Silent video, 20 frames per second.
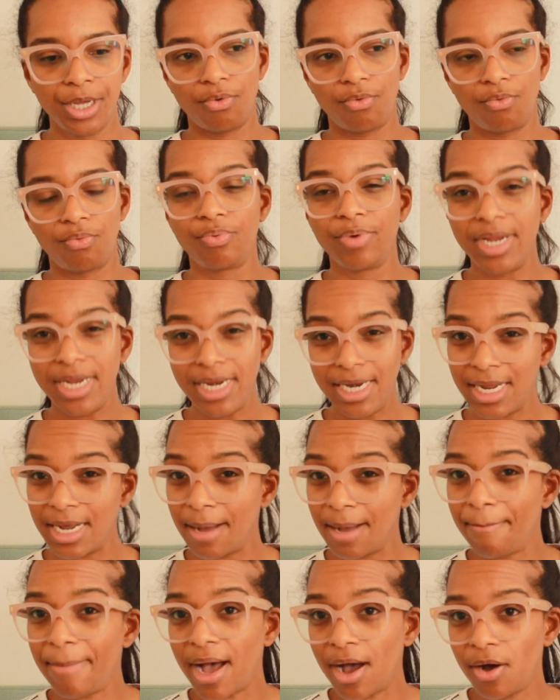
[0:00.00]
reading
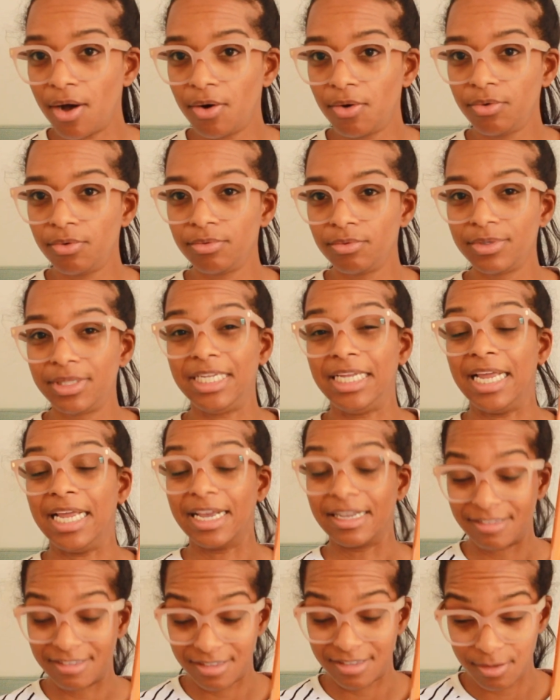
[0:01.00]
about the
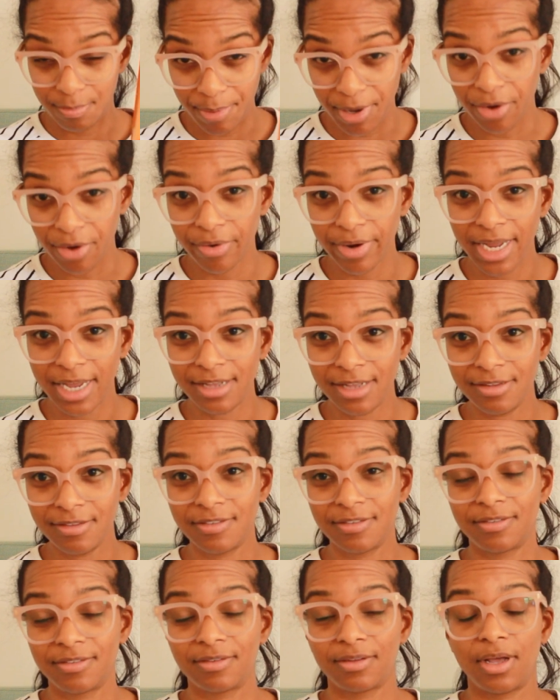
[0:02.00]

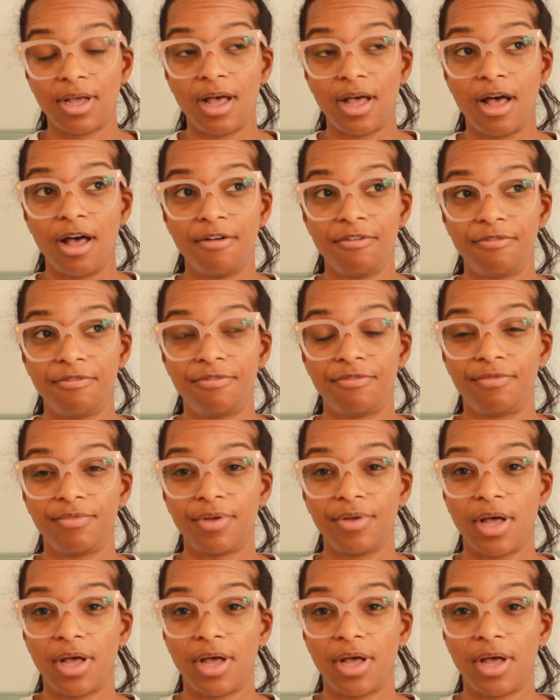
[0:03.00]
experience of